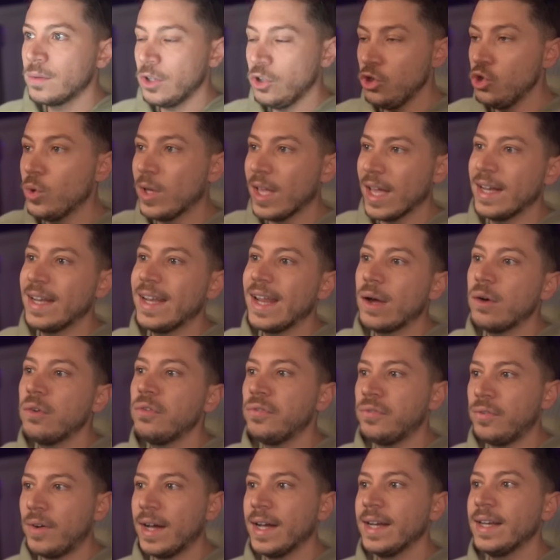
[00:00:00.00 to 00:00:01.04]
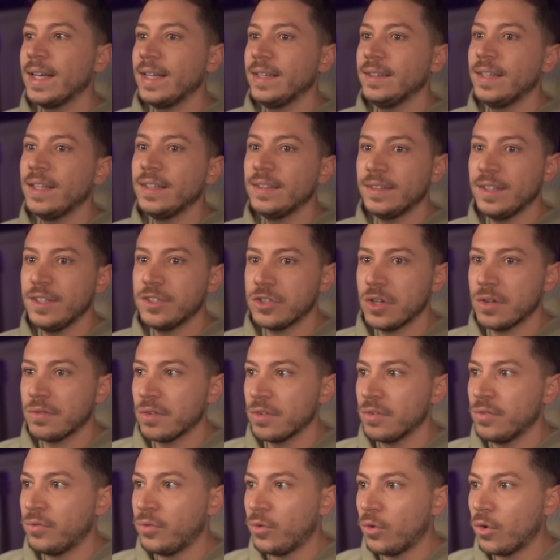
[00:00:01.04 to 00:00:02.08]
you can now find Identity Server
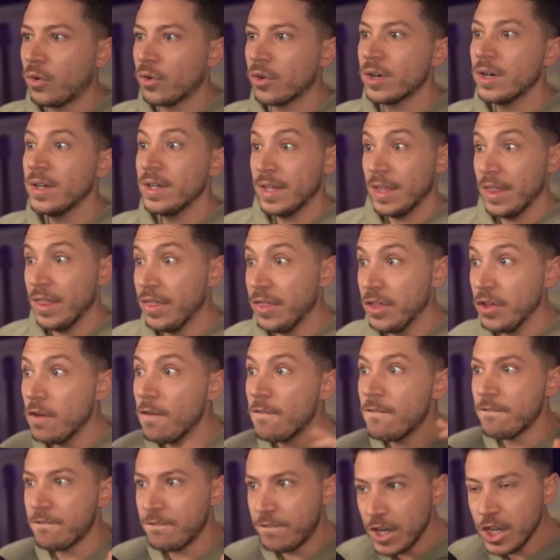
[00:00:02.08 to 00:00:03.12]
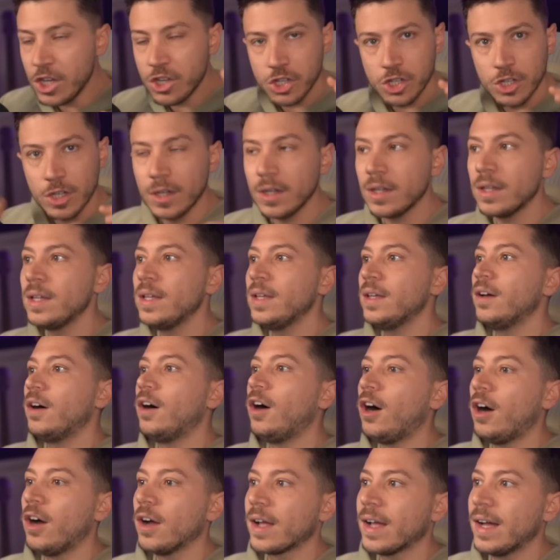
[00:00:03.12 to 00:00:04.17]
4, the official
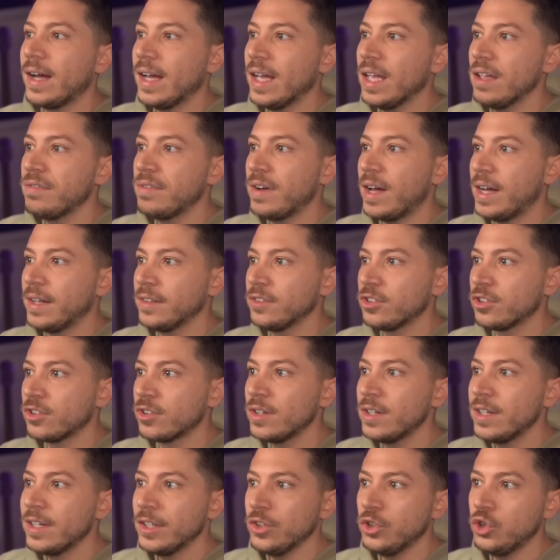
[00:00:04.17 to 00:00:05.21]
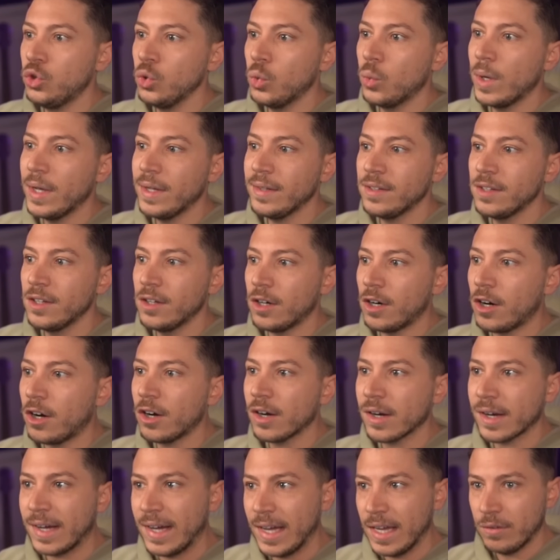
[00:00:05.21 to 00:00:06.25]
archive under Duende
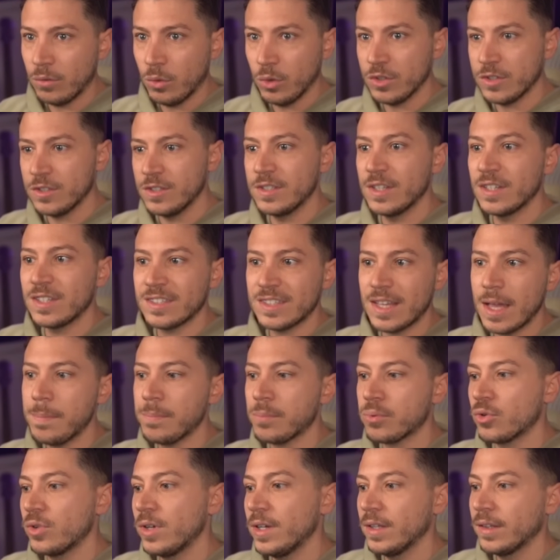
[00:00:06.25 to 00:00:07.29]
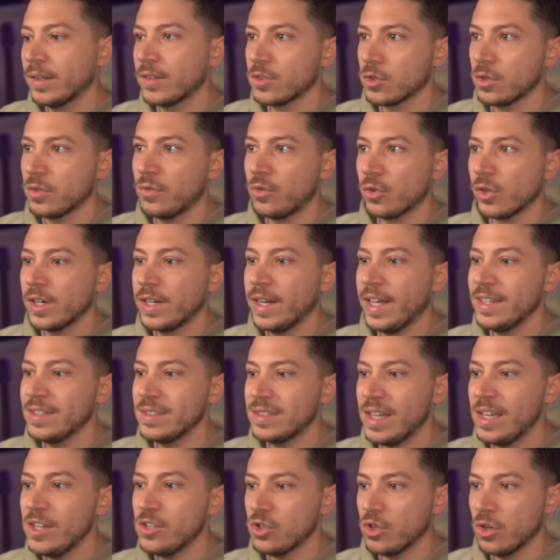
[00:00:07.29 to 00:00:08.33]
Archive, which is a separate sort of
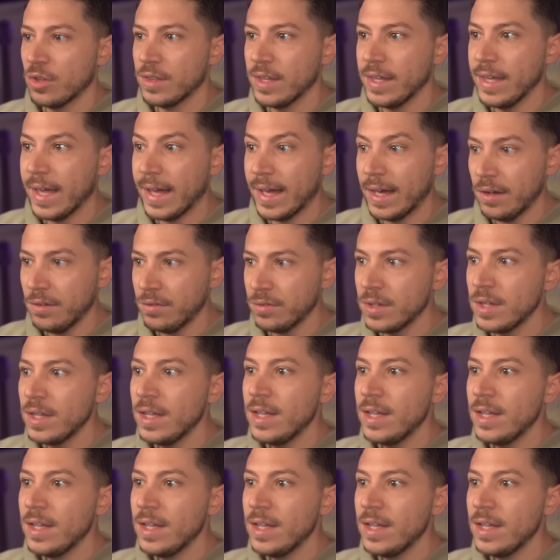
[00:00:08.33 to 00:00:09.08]
organization they have,